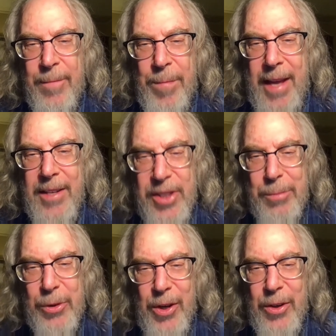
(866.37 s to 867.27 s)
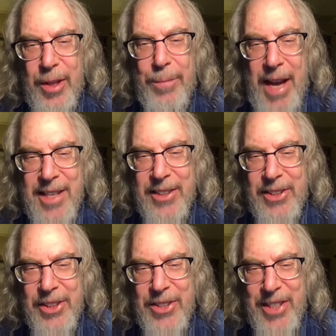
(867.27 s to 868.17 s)
they Jim Crowed the
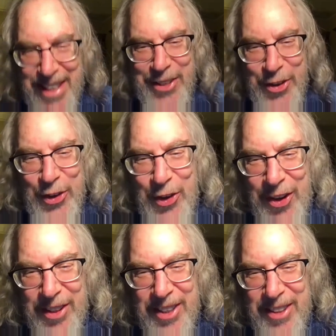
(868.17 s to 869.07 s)
passengers in New York.